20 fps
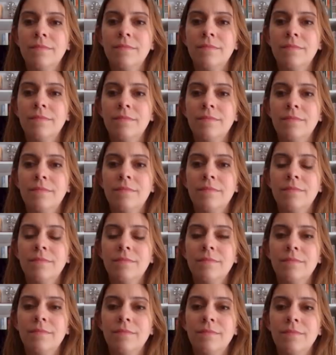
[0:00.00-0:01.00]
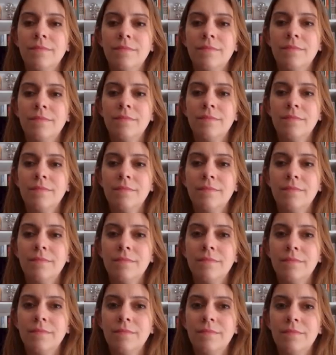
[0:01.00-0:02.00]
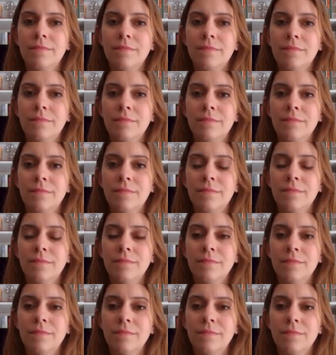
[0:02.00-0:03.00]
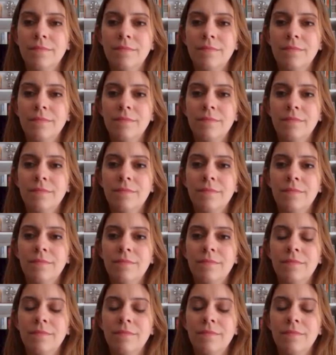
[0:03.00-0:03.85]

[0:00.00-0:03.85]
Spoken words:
No words are spoken by the person on screen.